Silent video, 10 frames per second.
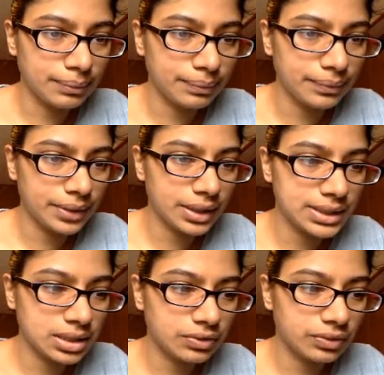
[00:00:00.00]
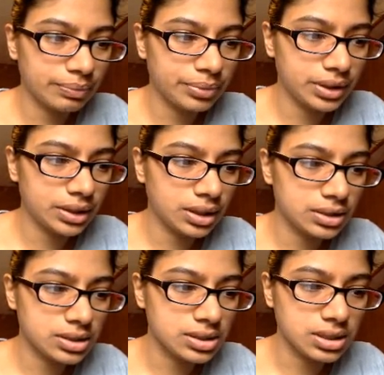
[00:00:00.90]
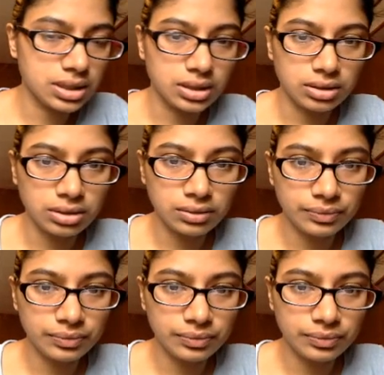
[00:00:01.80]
And it's going to repeat until